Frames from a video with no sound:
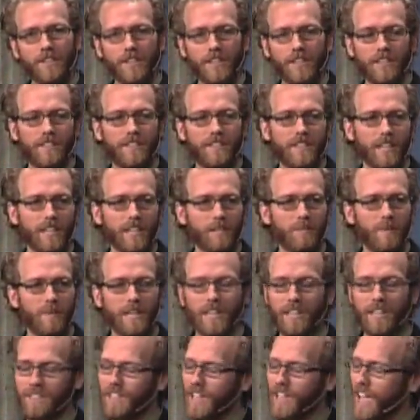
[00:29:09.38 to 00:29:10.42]
to these things
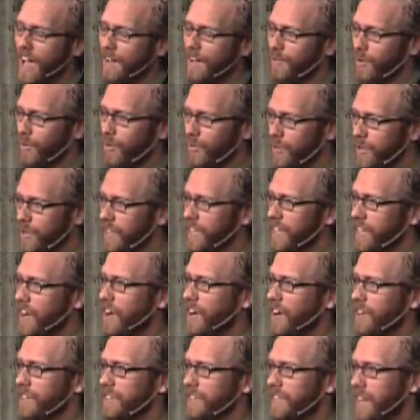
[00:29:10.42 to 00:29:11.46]
because they have a really
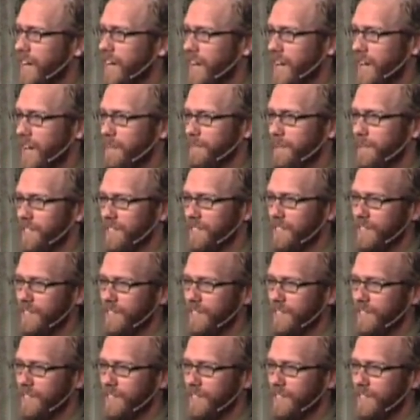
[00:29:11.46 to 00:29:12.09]
hard time